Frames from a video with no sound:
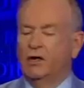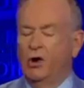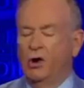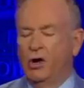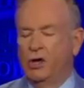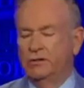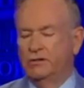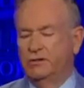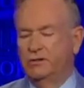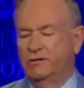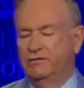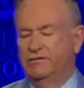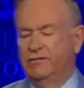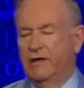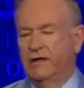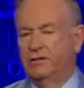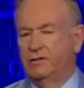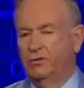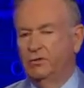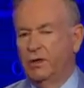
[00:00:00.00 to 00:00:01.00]
cause and
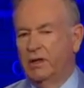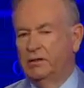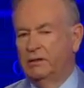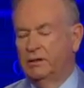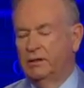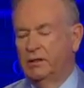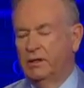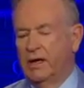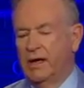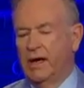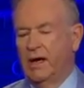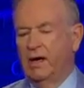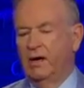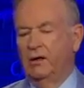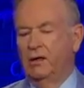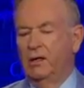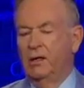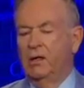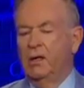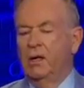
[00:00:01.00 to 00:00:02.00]
effect directly now.
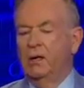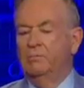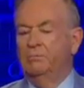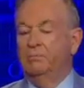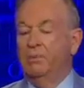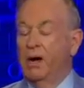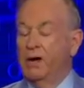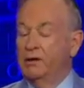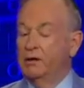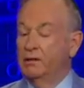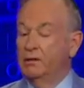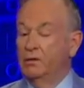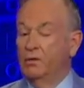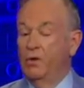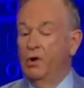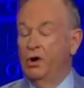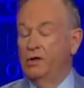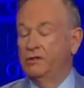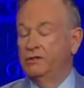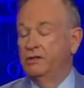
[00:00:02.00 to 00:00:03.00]
But
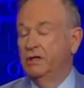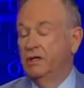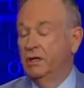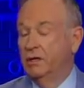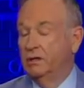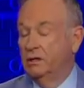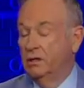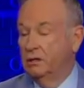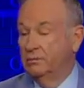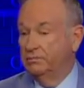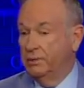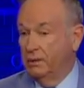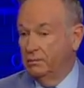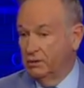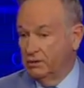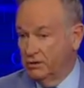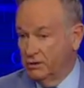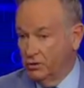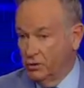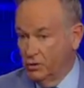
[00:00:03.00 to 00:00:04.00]
you are seeing in the
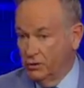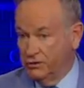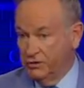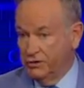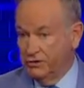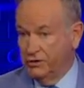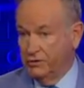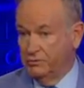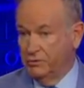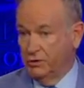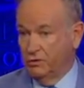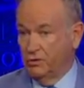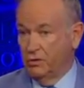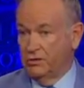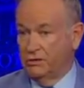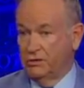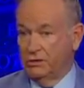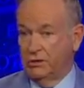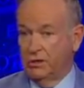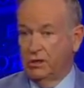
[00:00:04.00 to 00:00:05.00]
public school systems
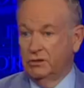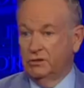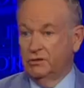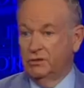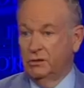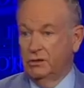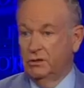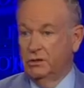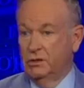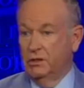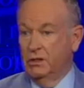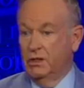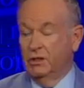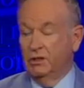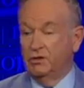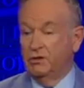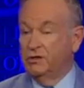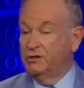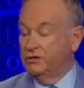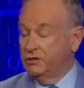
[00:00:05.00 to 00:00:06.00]
across the country,
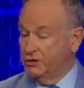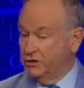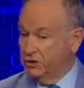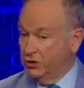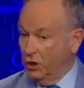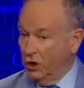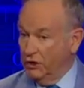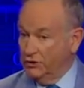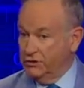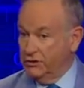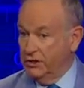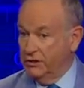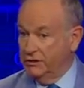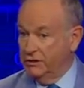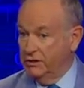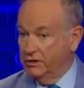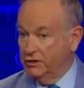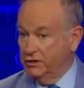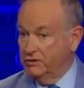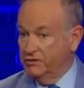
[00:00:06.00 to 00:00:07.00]
increased assaults on
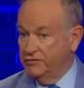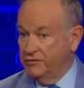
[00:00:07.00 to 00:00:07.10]
teachers